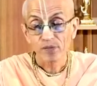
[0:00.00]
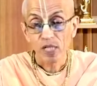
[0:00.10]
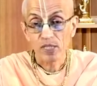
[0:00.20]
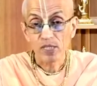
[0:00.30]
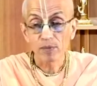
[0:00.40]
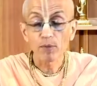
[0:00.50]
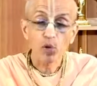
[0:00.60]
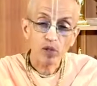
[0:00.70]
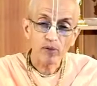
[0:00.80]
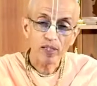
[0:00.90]

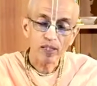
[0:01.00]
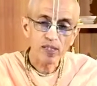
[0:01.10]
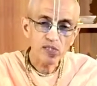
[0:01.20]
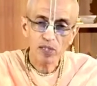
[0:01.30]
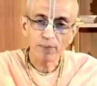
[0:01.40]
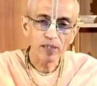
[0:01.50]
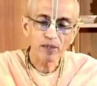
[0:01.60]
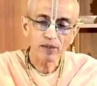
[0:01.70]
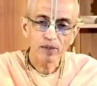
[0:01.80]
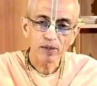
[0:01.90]
Asamordhva,
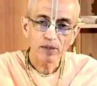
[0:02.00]
Asama,